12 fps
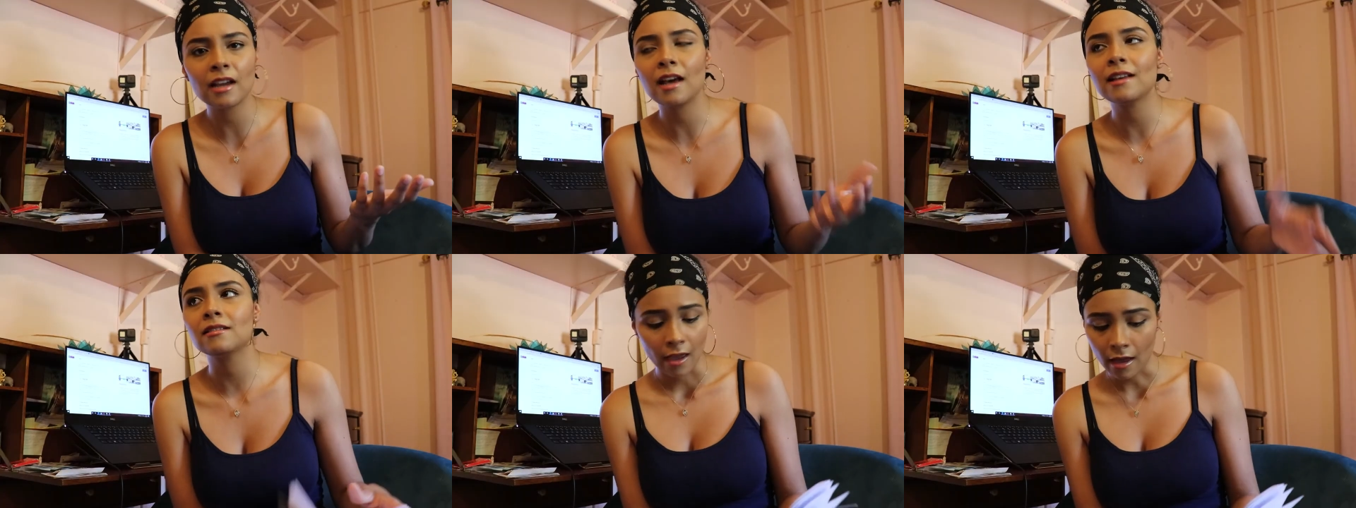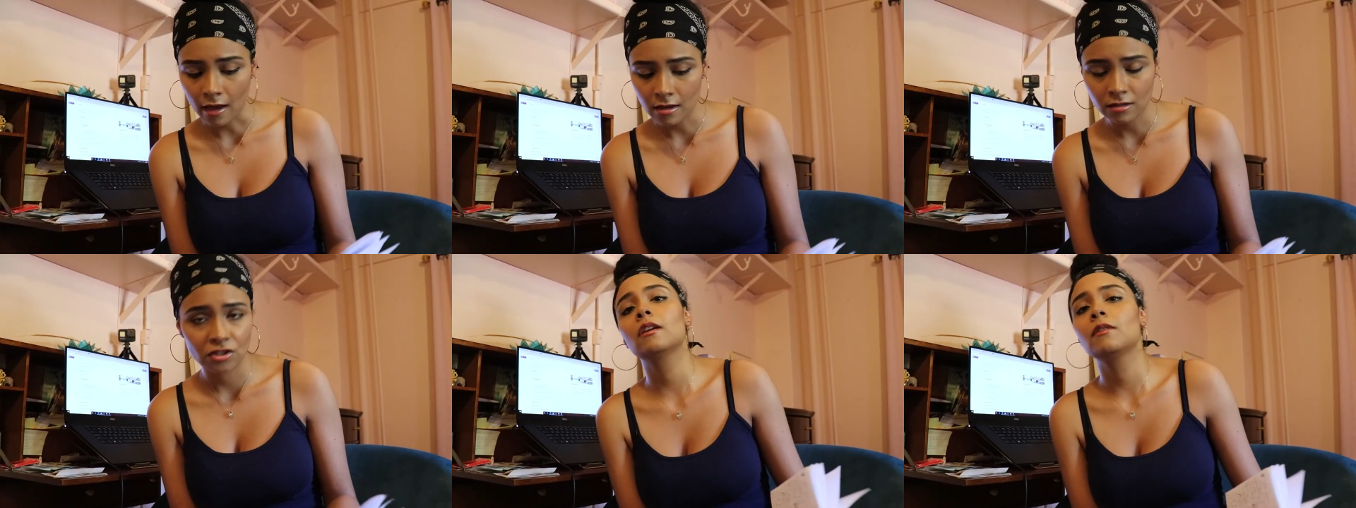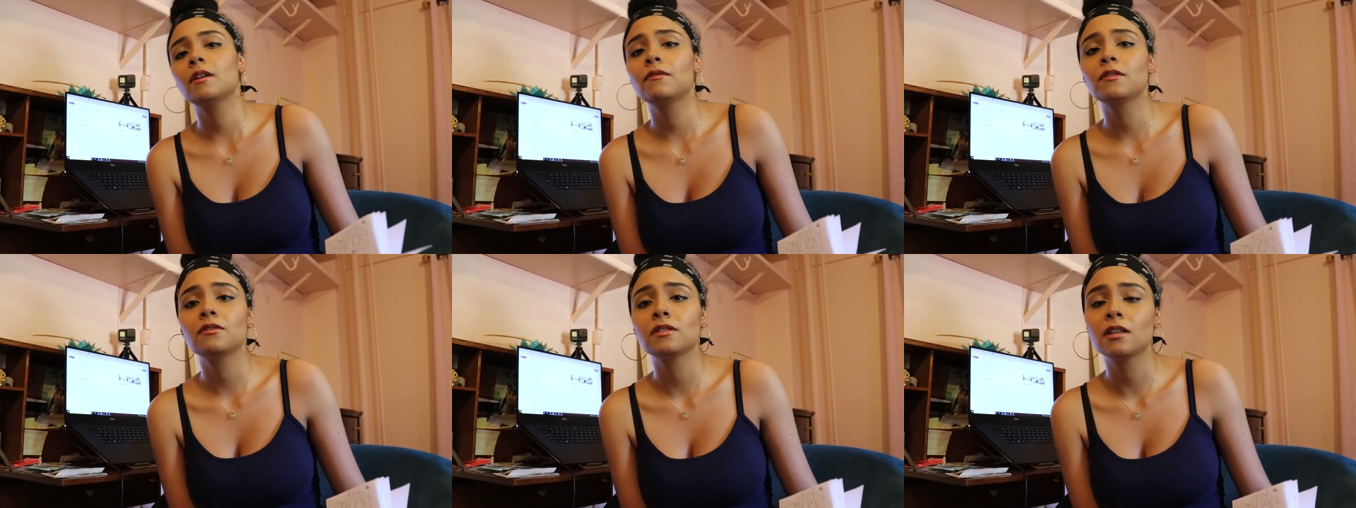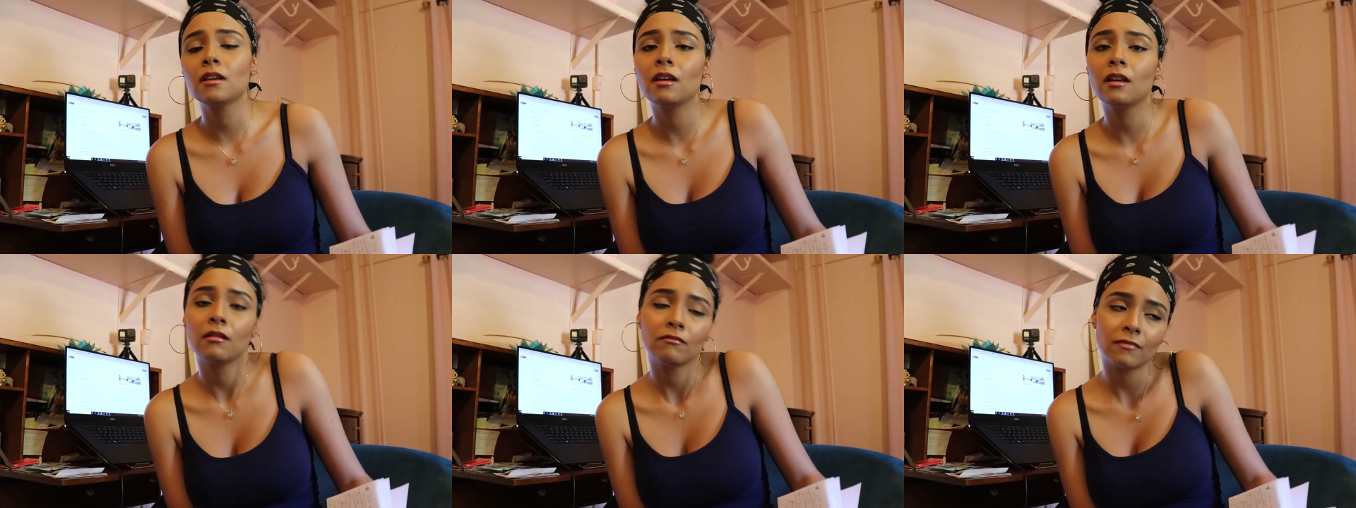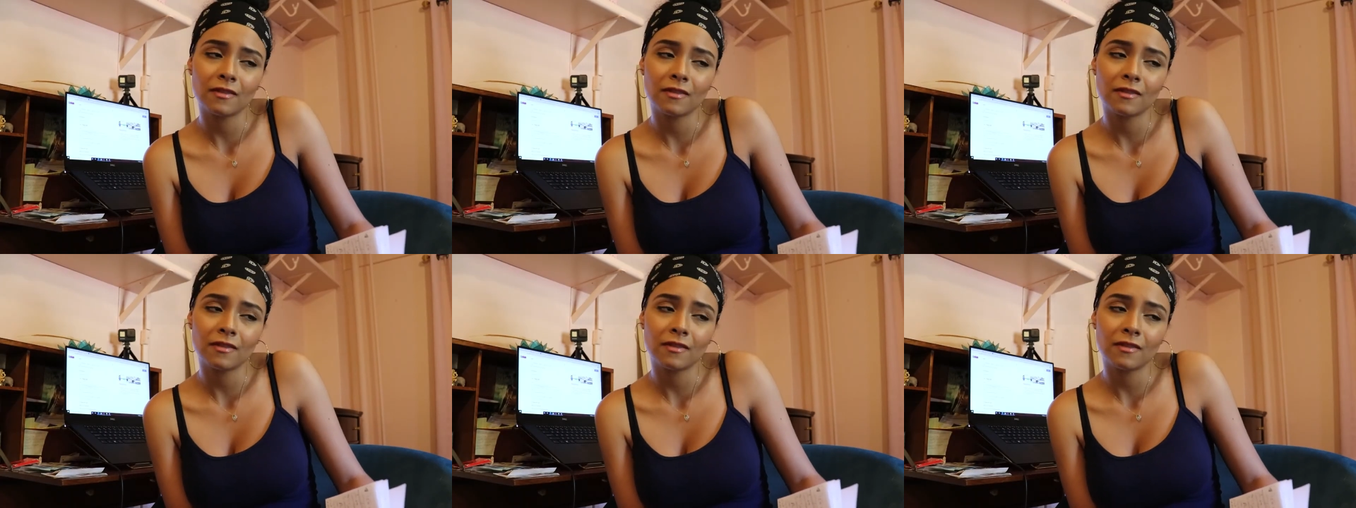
I guess. And even if you see